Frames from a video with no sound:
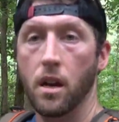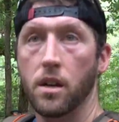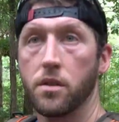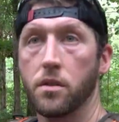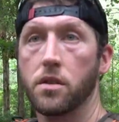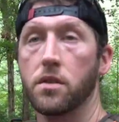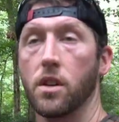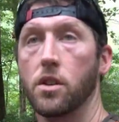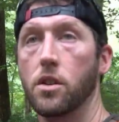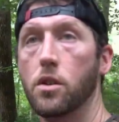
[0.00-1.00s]
So this is a
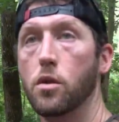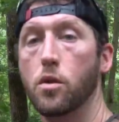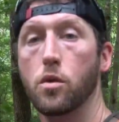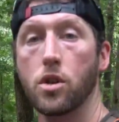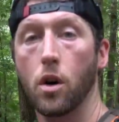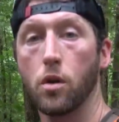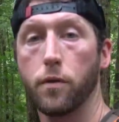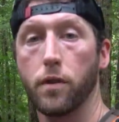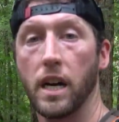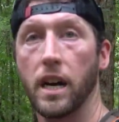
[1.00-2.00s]
huge oak
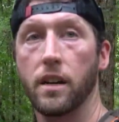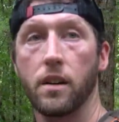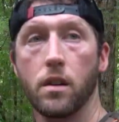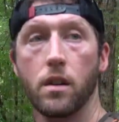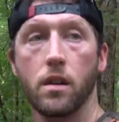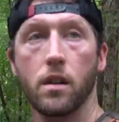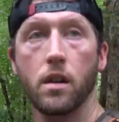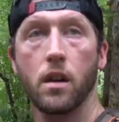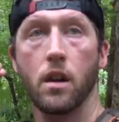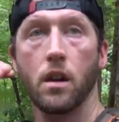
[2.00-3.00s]
flat
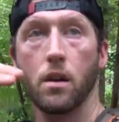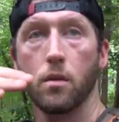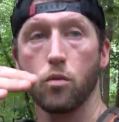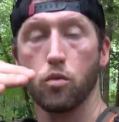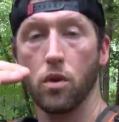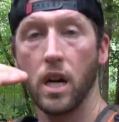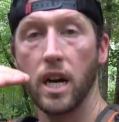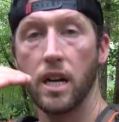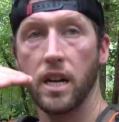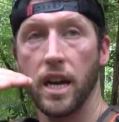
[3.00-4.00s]

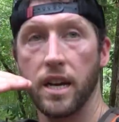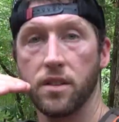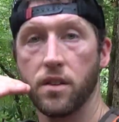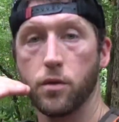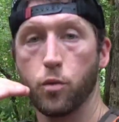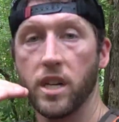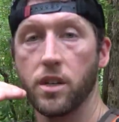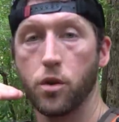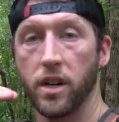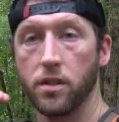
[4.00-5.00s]
right as this
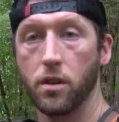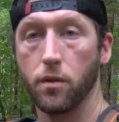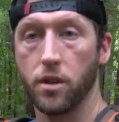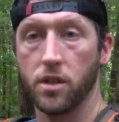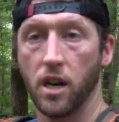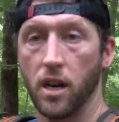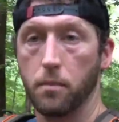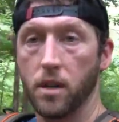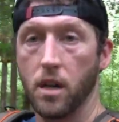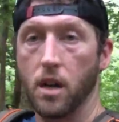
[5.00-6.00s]
ridge crests over the top,
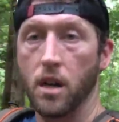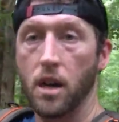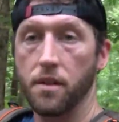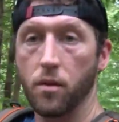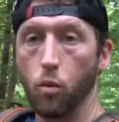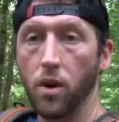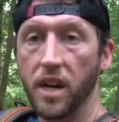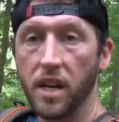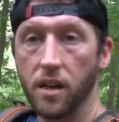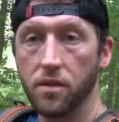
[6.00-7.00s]
and then way
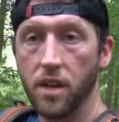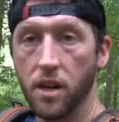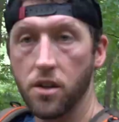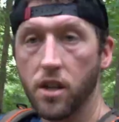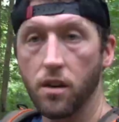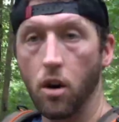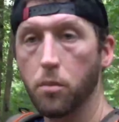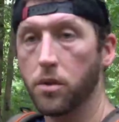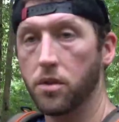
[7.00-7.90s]
down there you can almost